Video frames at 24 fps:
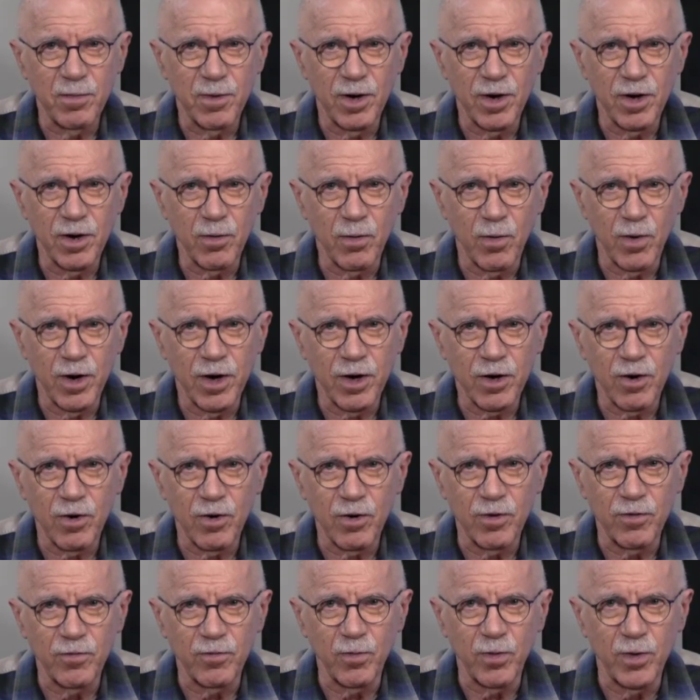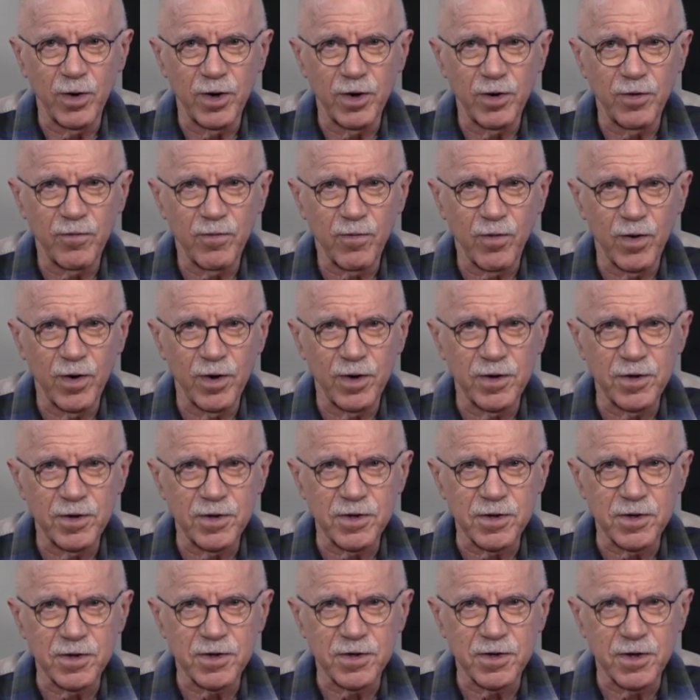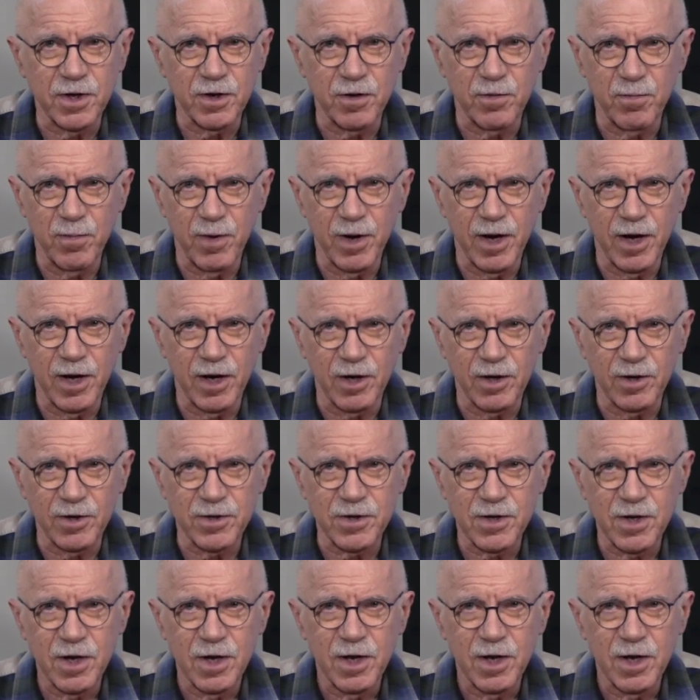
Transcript: my record of winning friends instead of battles.